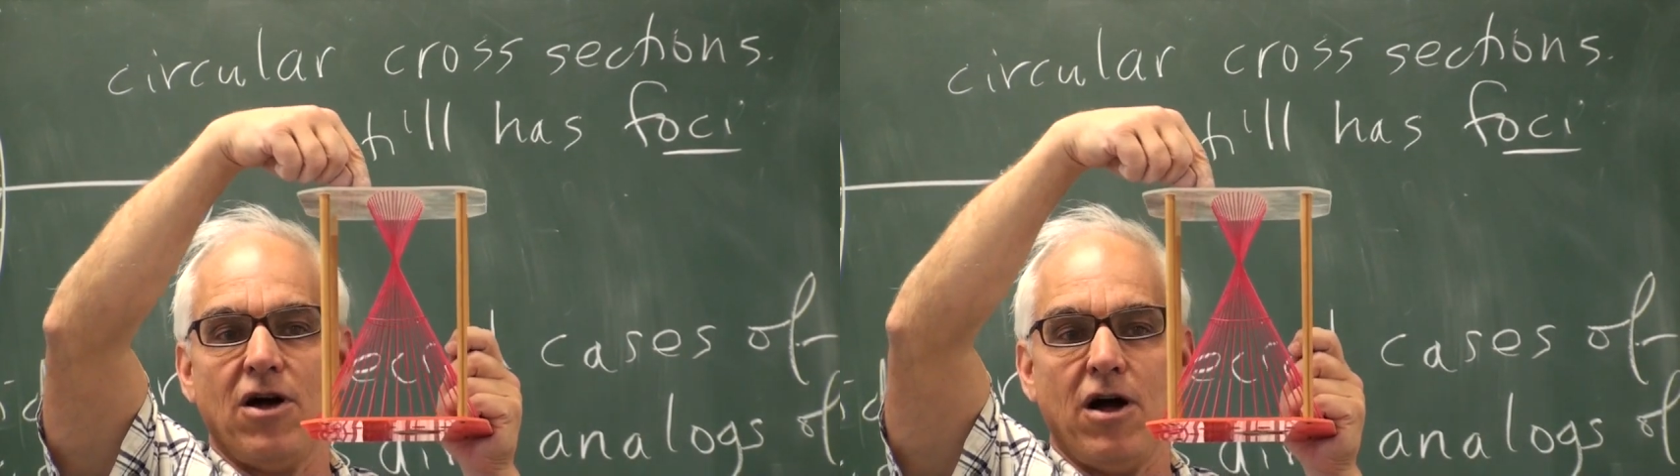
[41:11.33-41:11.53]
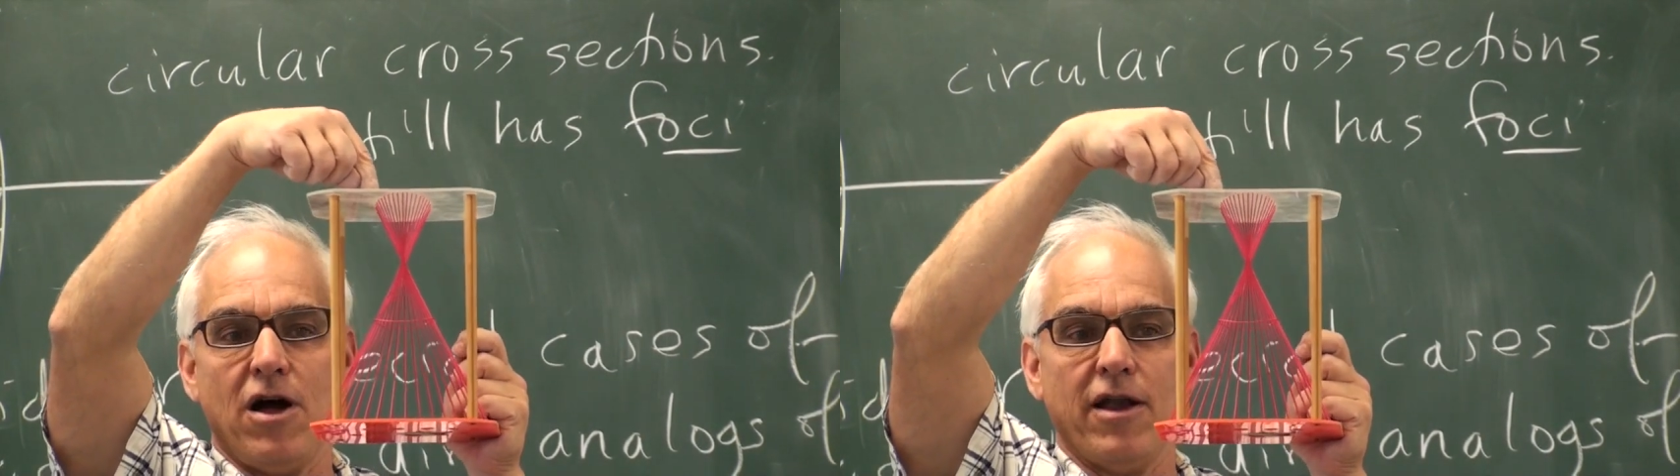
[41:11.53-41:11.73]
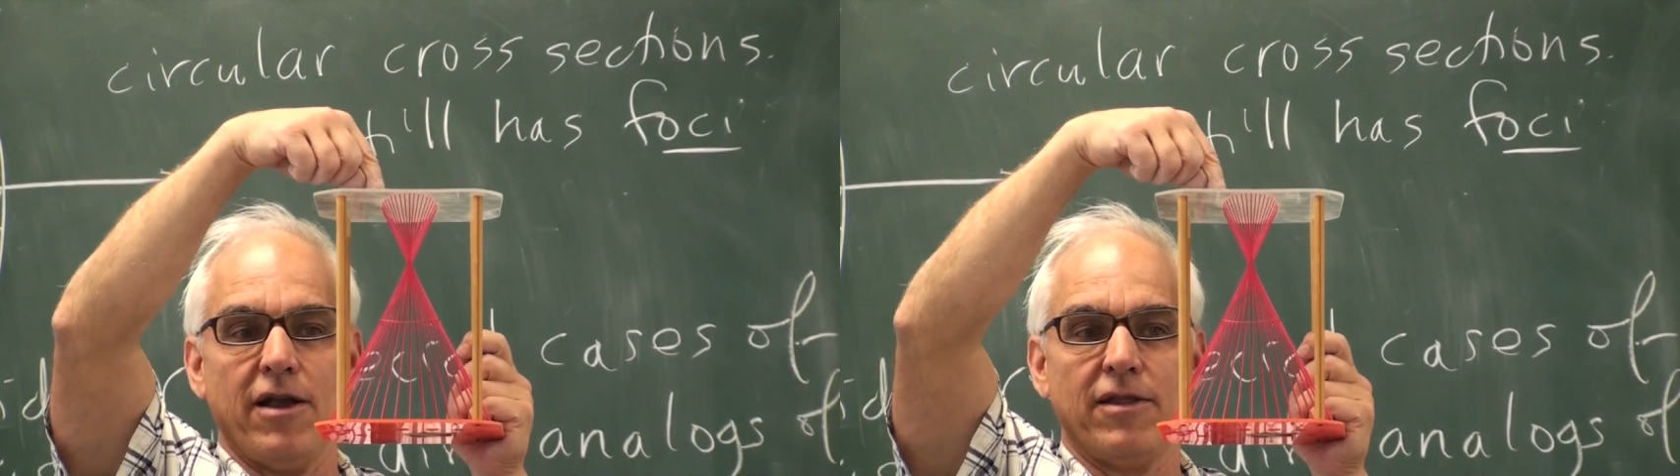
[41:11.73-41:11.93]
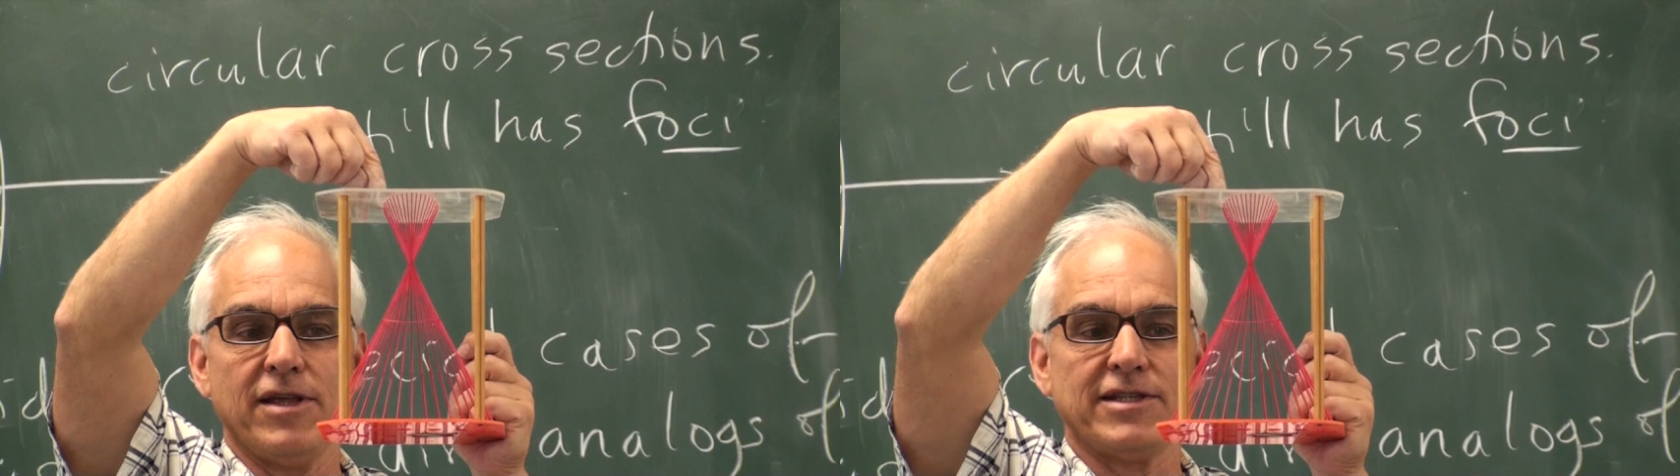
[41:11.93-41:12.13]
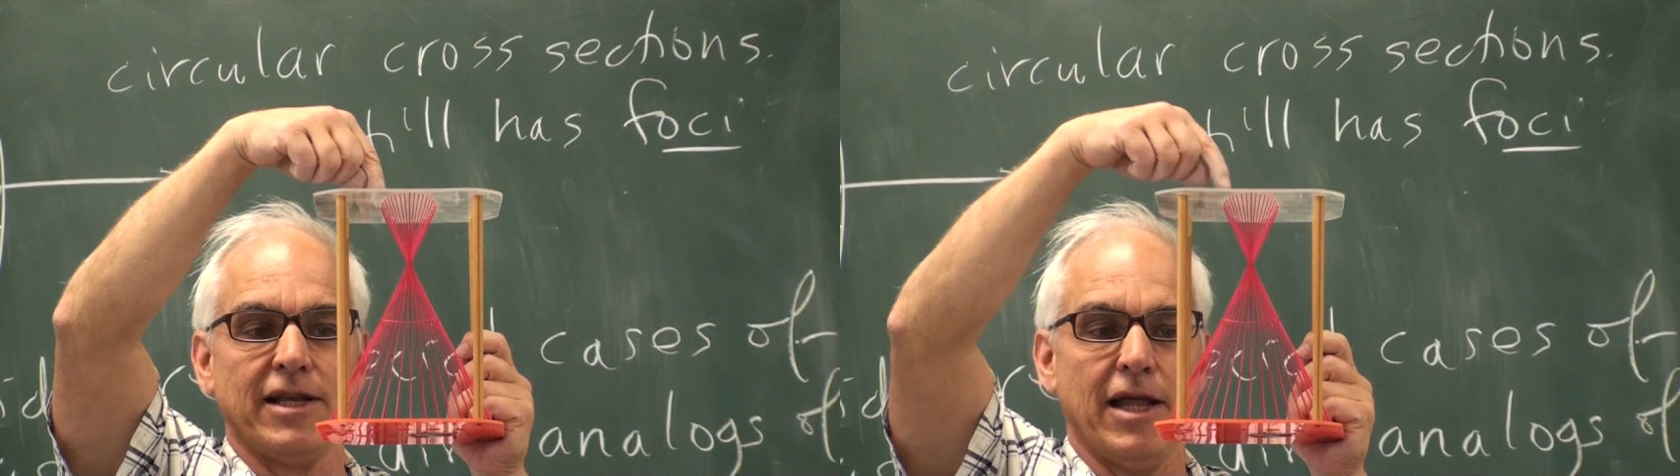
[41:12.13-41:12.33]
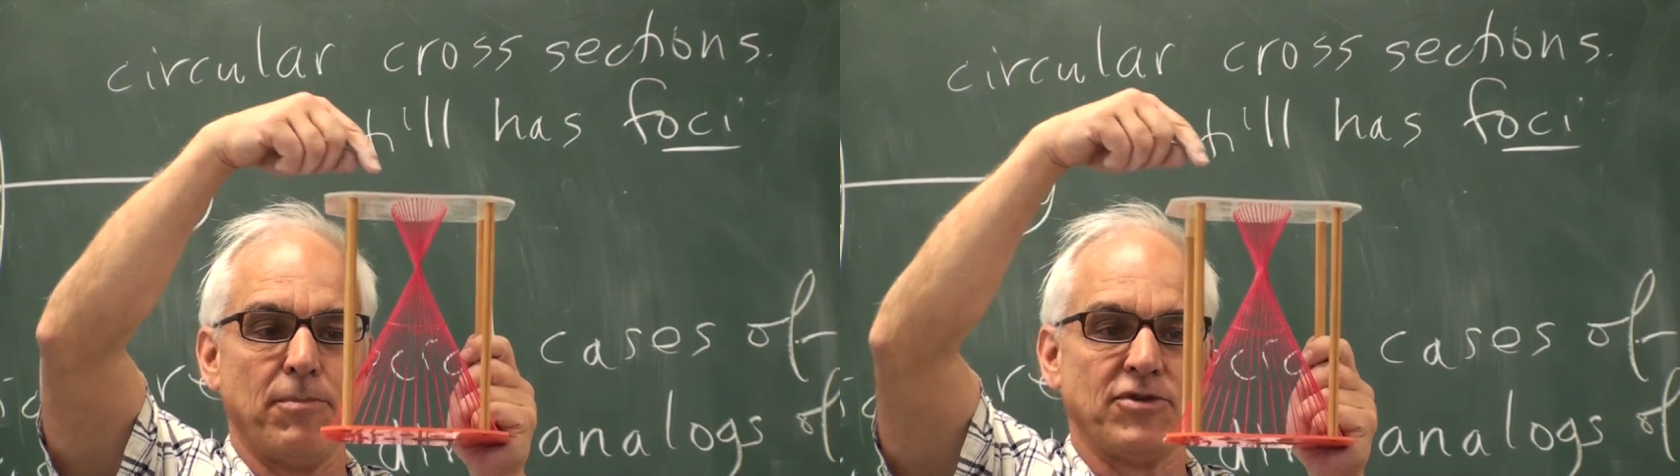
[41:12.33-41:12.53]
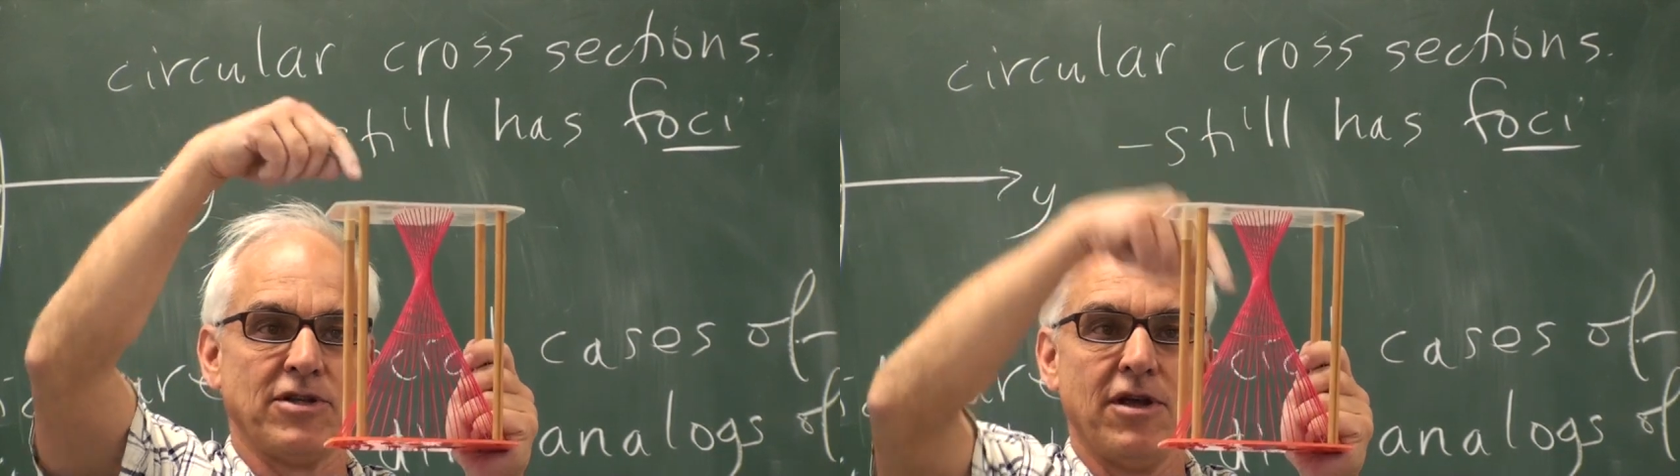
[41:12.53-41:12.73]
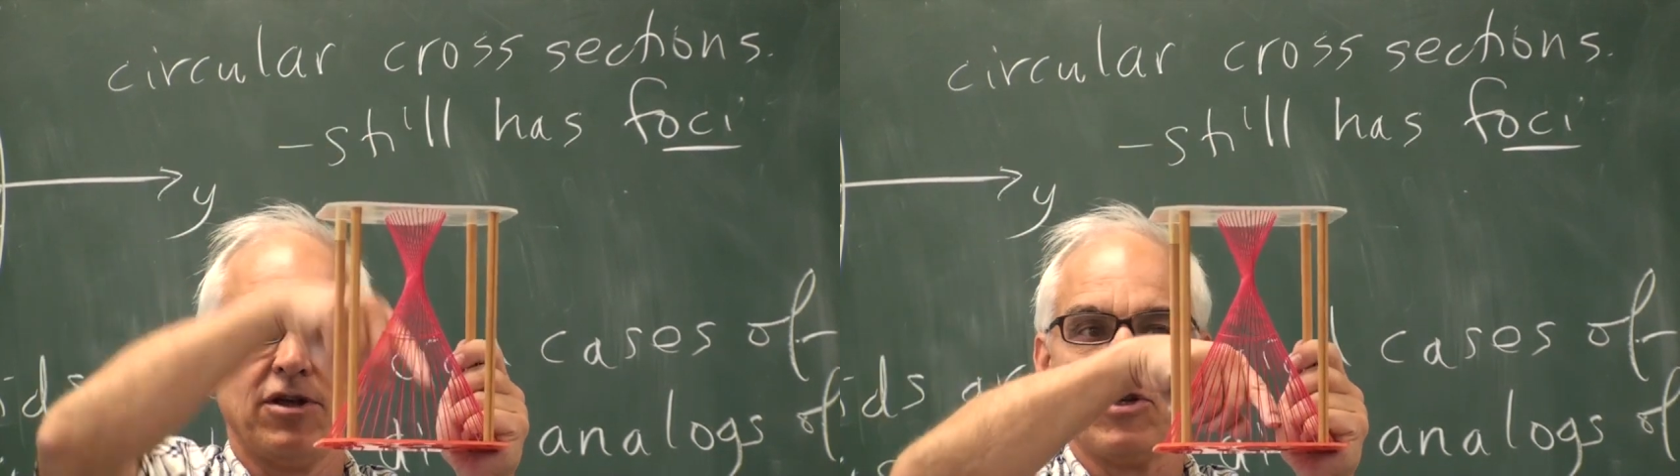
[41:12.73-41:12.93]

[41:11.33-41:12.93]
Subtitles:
on this ellipse